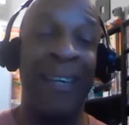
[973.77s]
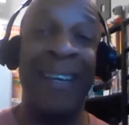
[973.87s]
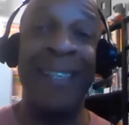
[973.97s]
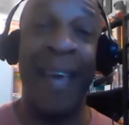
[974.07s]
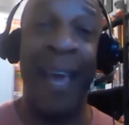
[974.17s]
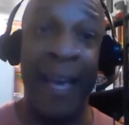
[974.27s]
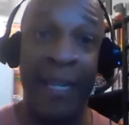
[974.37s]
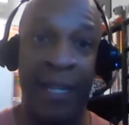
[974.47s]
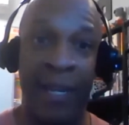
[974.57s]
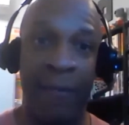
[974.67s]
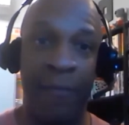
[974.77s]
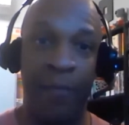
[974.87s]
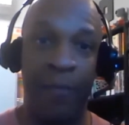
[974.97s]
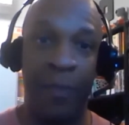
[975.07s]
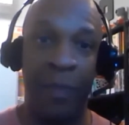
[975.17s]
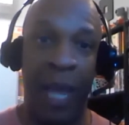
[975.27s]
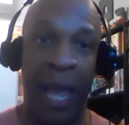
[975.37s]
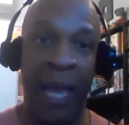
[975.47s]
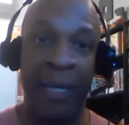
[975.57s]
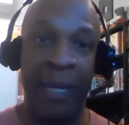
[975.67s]
content
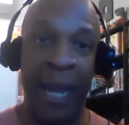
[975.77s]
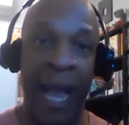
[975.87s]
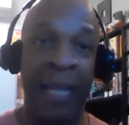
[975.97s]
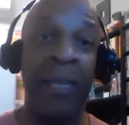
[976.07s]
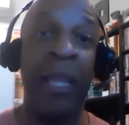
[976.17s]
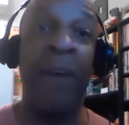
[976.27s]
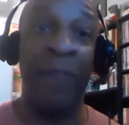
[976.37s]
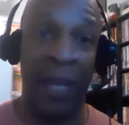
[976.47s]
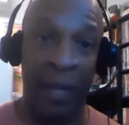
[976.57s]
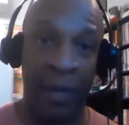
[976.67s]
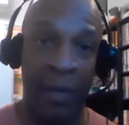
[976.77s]
and loving,